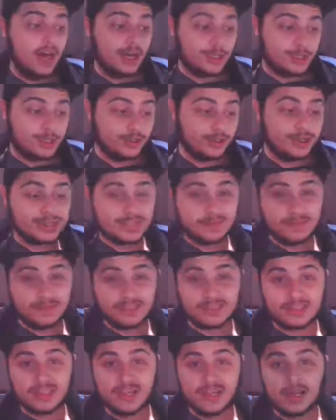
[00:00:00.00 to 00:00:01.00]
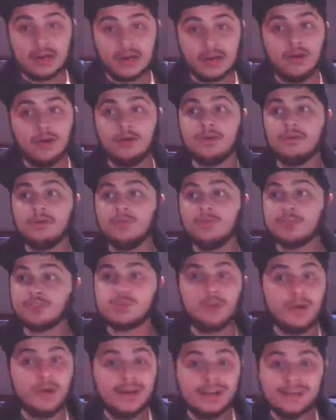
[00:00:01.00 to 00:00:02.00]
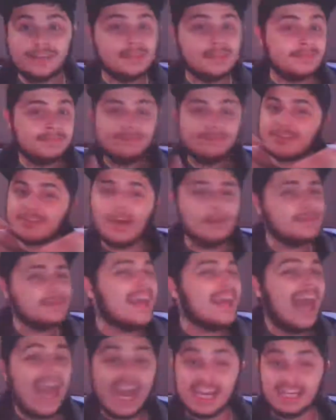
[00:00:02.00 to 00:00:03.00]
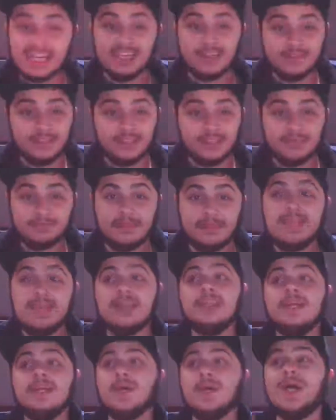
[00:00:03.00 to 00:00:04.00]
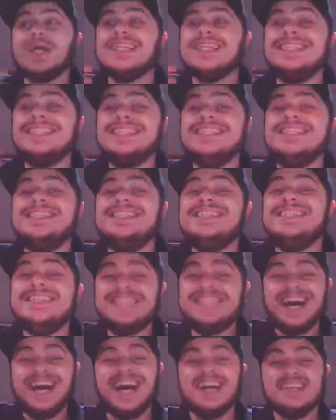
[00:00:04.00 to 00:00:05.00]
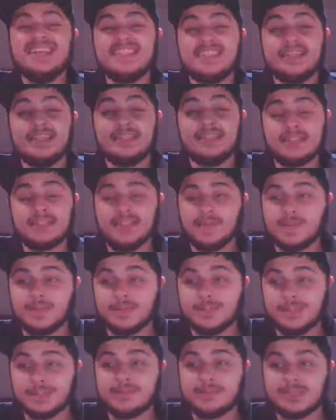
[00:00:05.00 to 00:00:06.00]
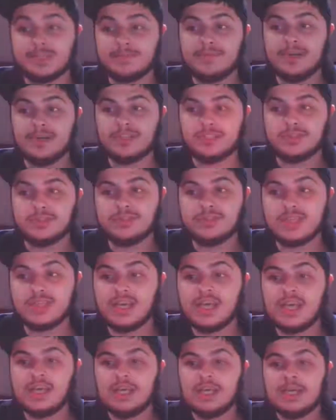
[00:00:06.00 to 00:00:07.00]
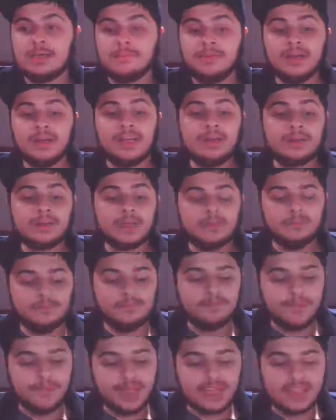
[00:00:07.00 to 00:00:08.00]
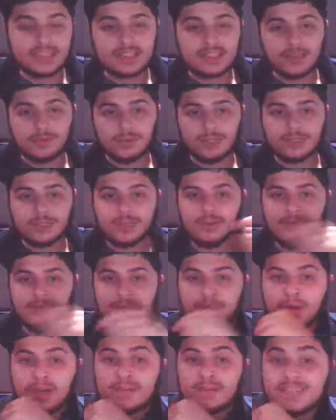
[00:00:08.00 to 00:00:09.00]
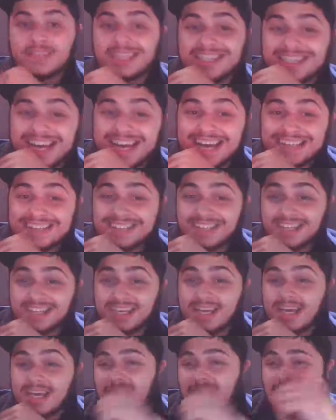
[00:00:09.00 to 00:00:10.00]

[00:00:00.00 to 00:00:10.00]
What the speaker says: A Christmas Carol. Which one? Probably any of them. There are dozens of Christmas specials. Putting up the biggest original book of the classic.